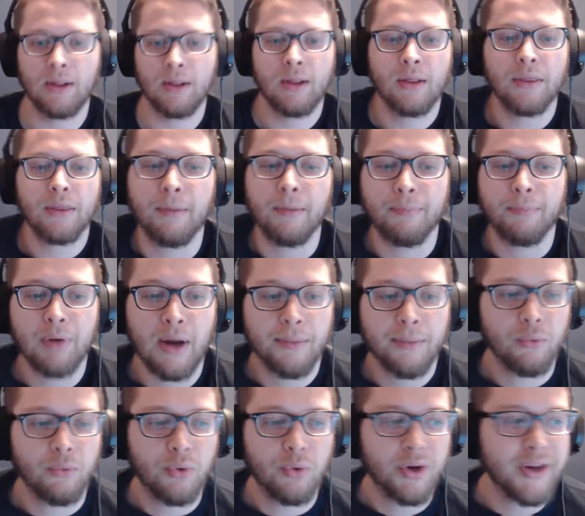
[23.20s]
Now probably
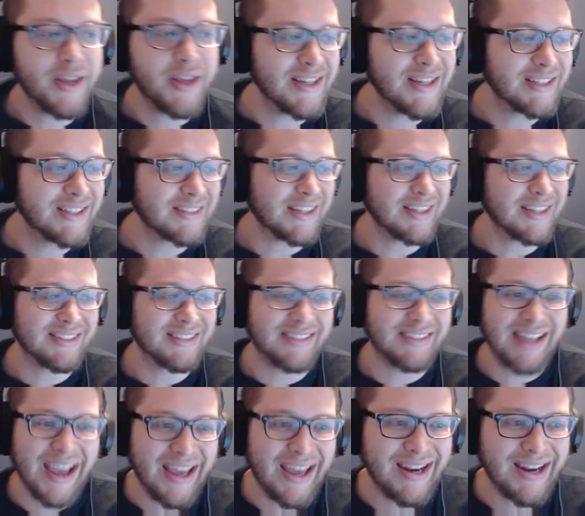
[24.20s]
what is
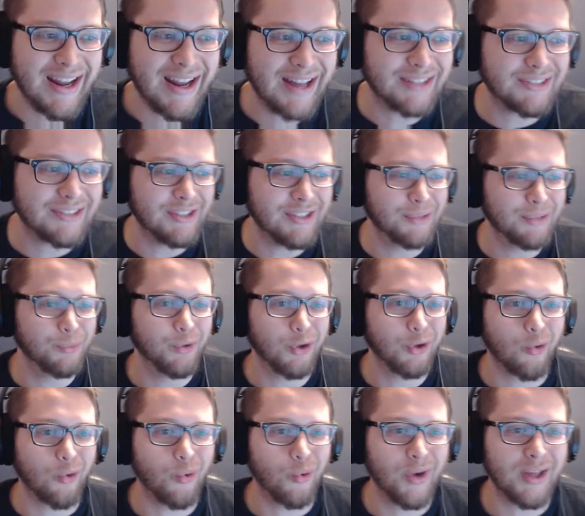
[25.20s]
standing out to you real
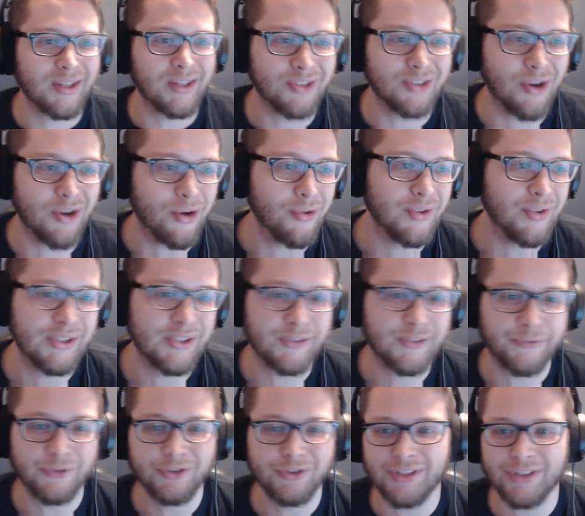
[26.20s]
quick is all these
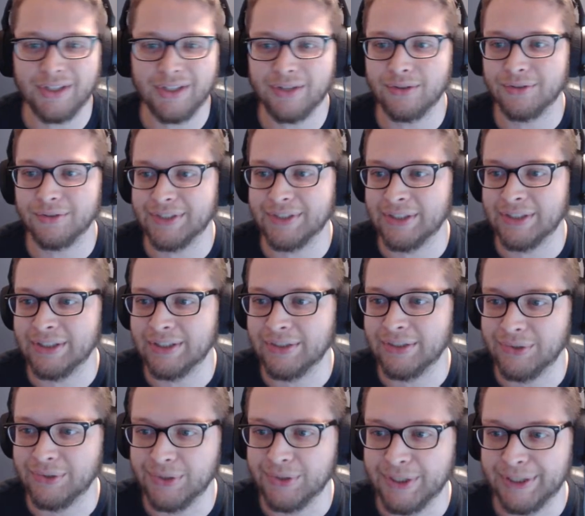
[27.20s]
for sale
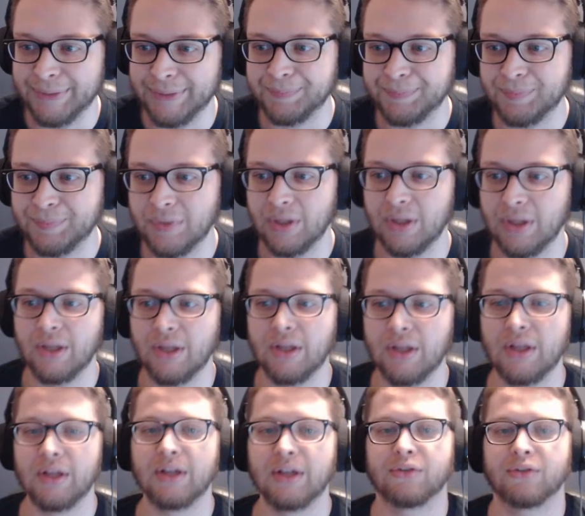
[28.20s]
signs, right?
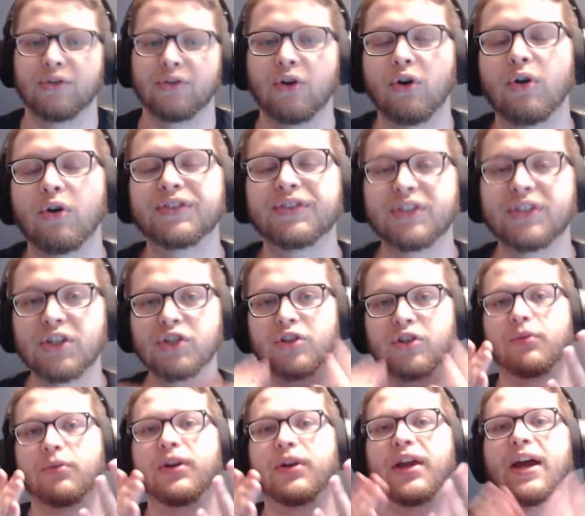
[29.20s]
So essentially
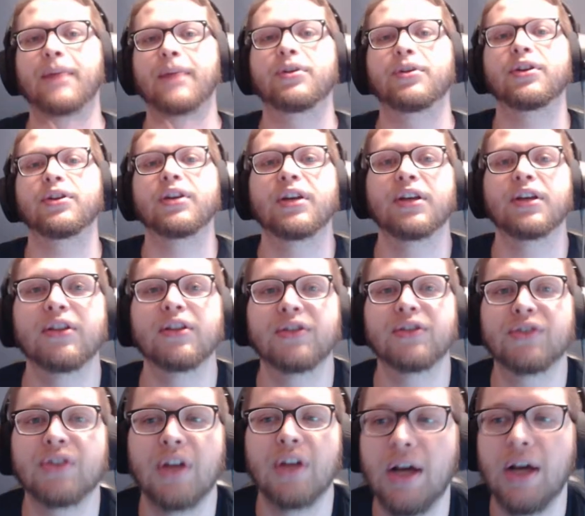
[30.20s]
what happened
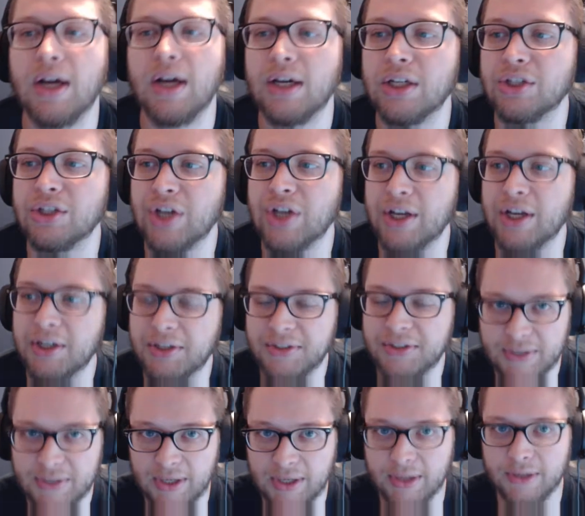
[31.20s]
is China
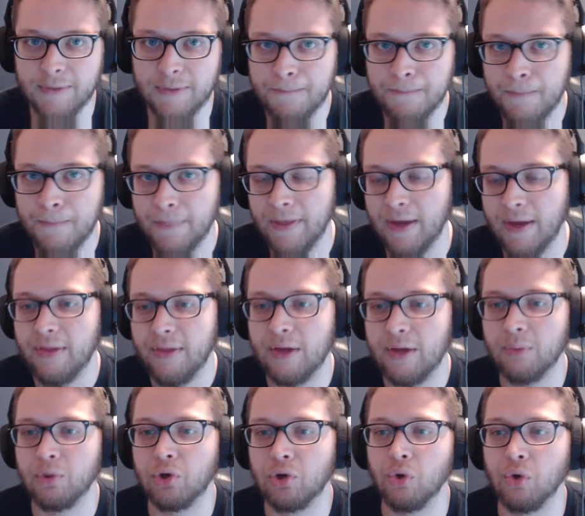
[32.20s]
decided that they
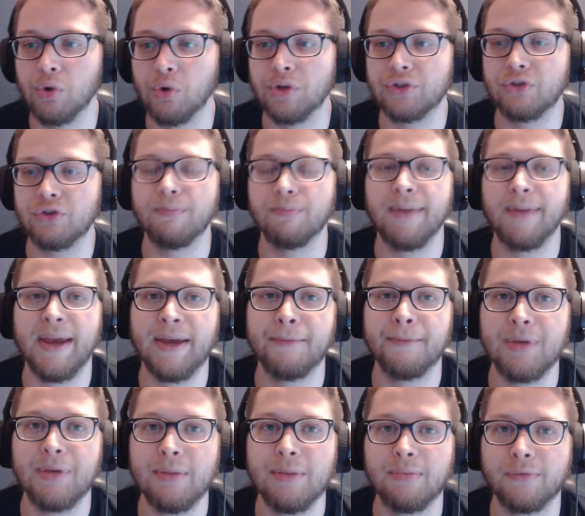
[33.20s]
were going to ban
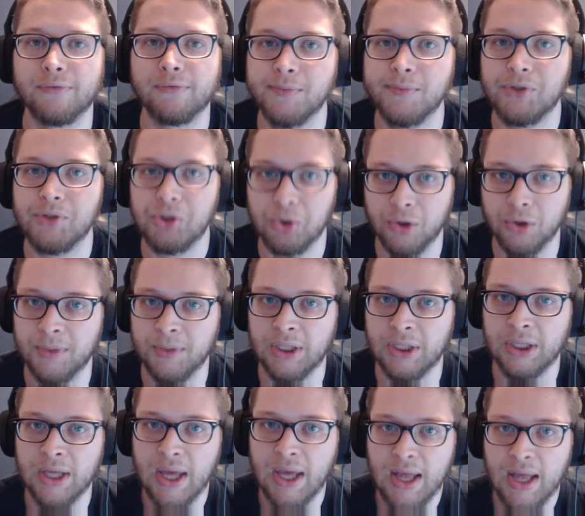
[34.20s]
people from
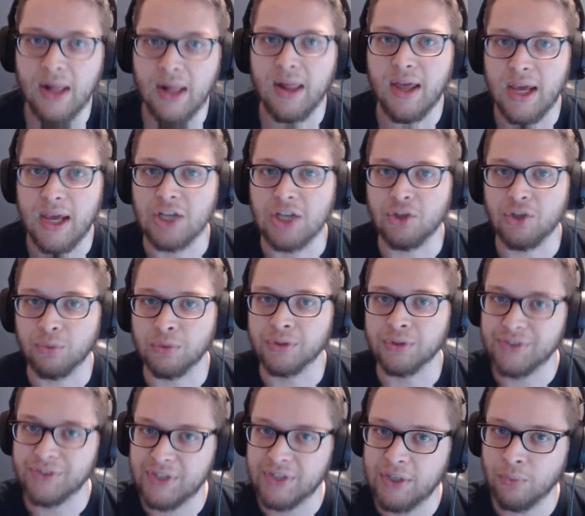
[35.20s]
streaming
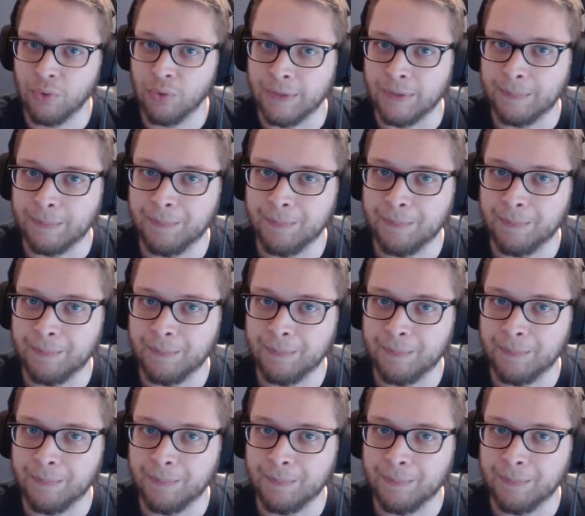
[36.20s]
H1Z1.